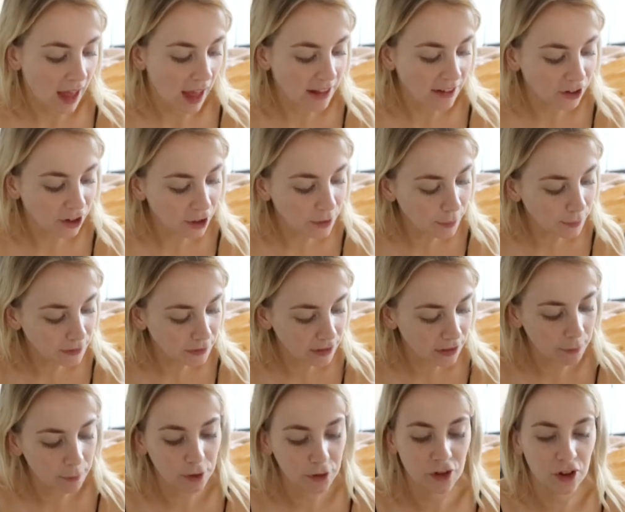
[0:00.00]
I don't put
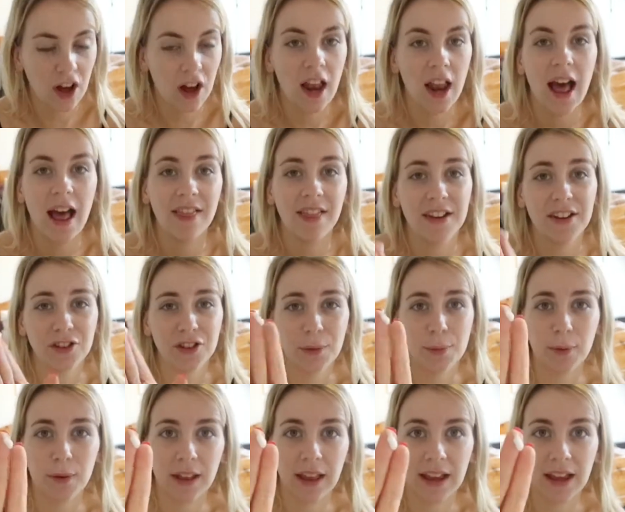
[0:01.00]
too much on. I literally
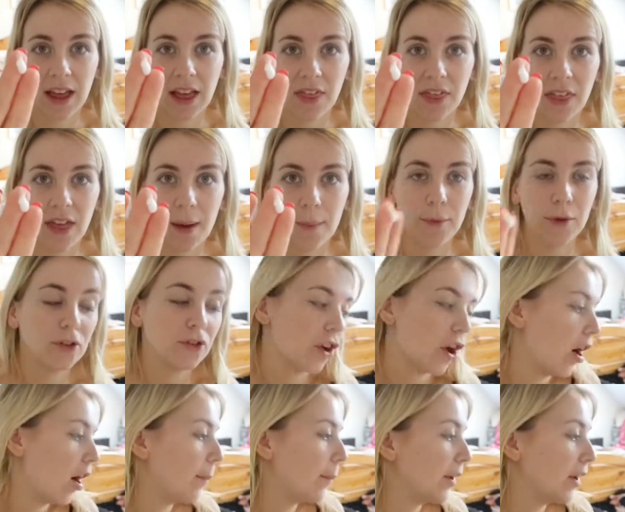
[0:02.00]
put like that much
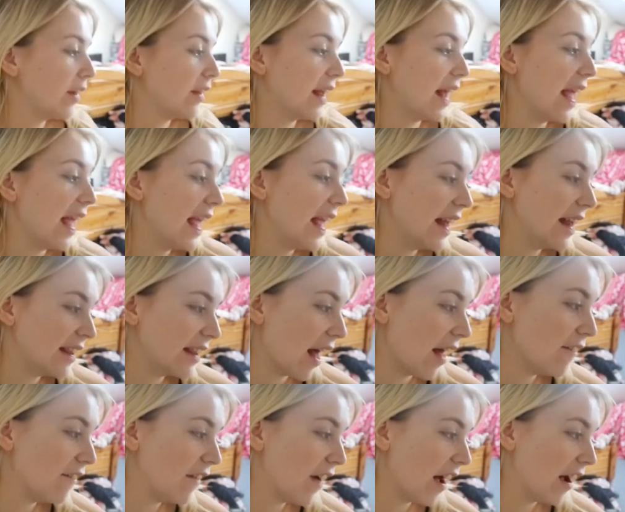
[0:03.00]
on because it is
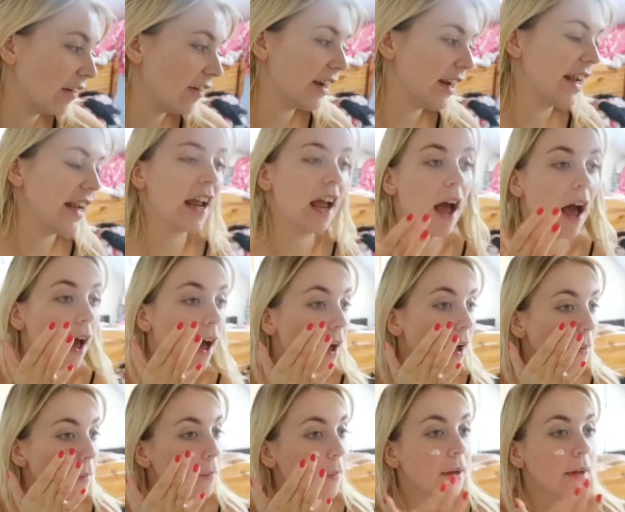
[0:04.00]
very
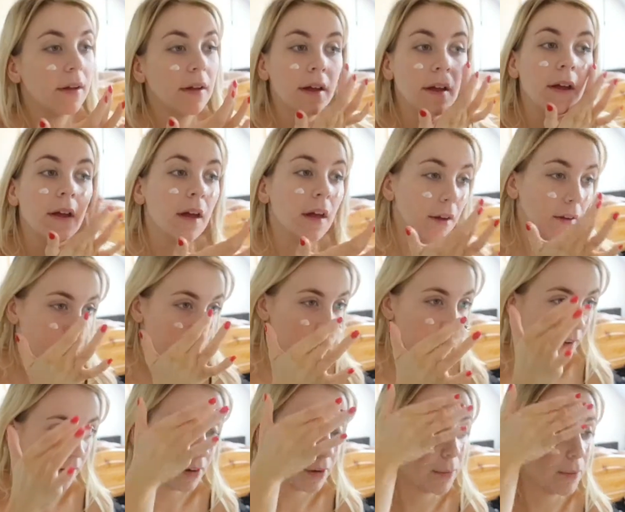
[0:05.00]

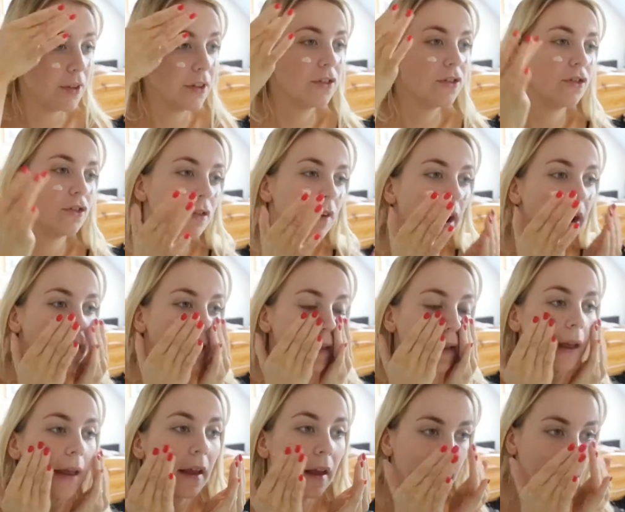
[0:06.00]

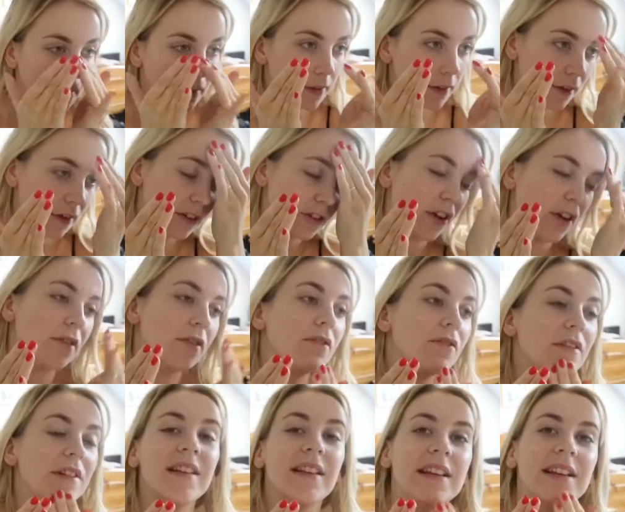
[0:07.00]
moisturizing. So you don't
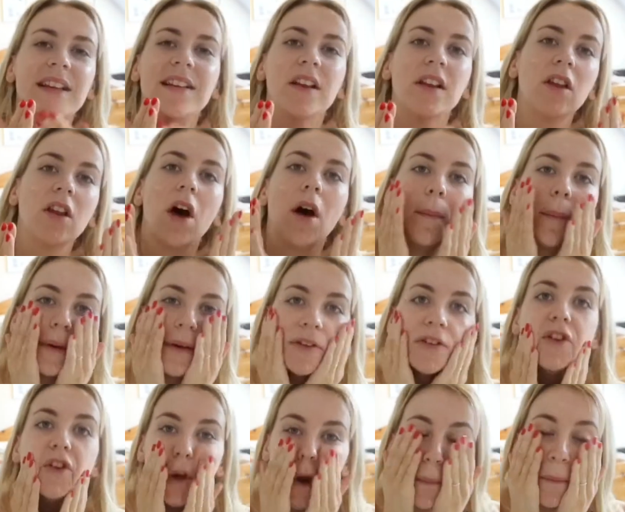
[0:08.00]
really need a lot
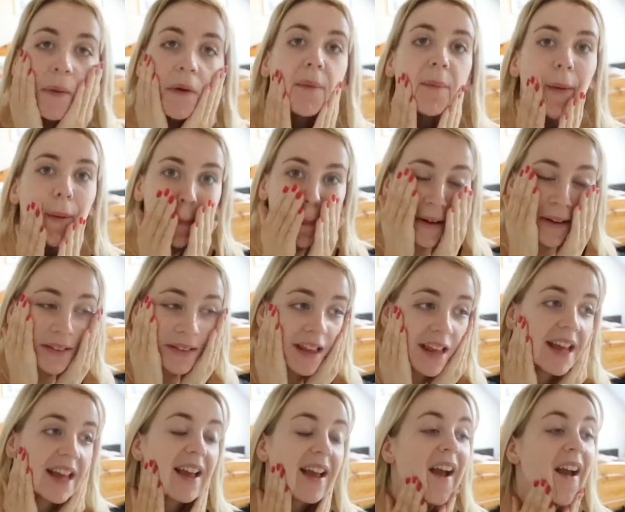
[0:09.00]
because you don't want to be
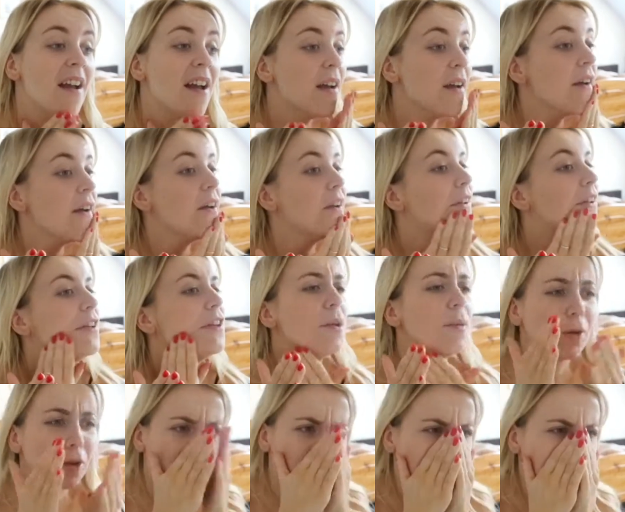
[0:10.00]
putting too
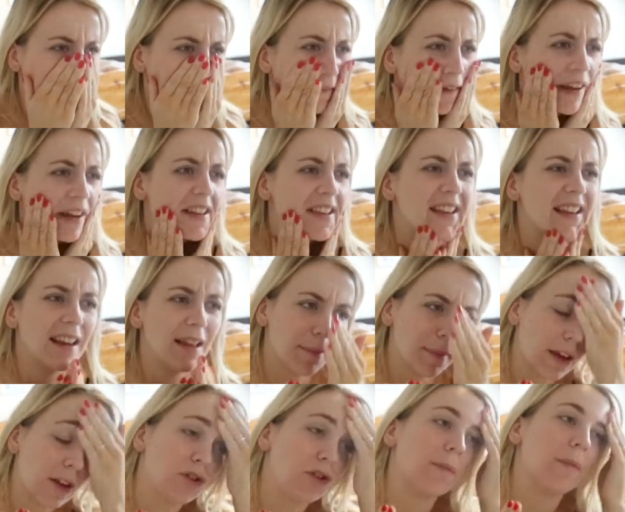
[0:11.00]
much on your face that it
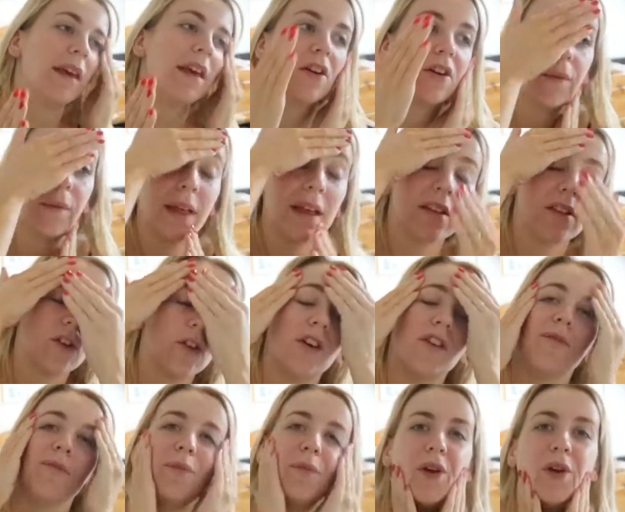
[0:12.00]
makes your makeup like sort
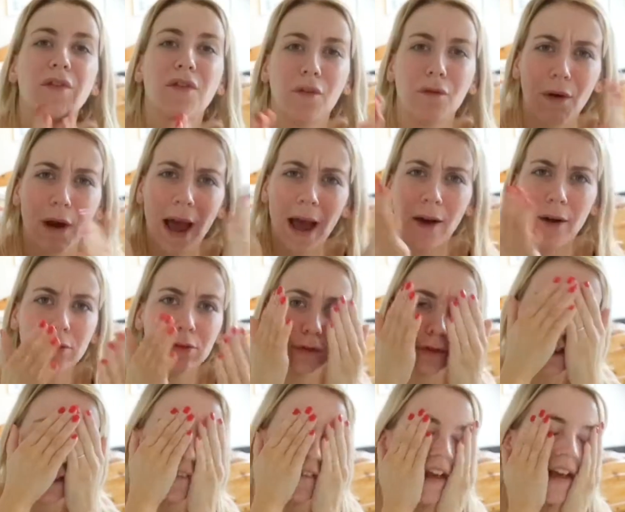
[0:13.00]
of move around
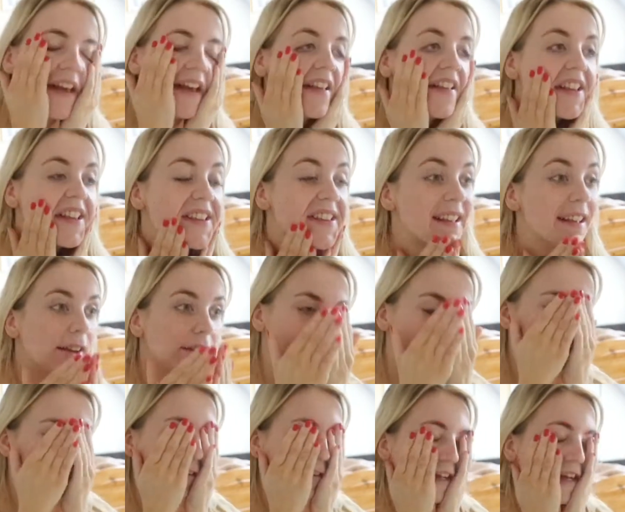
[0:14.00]
your face instead of
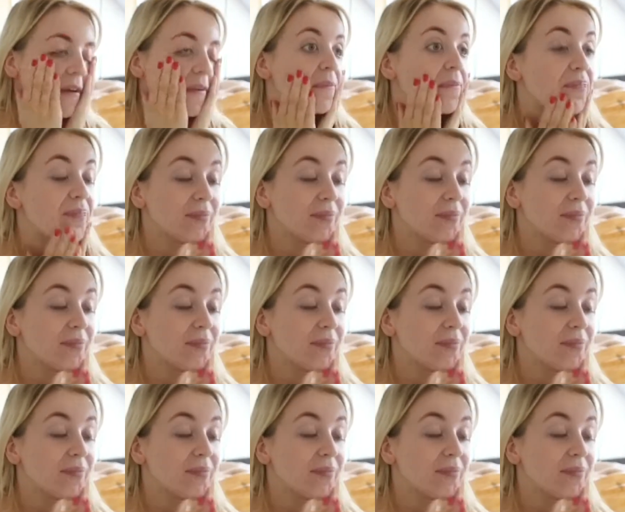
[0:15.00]
actually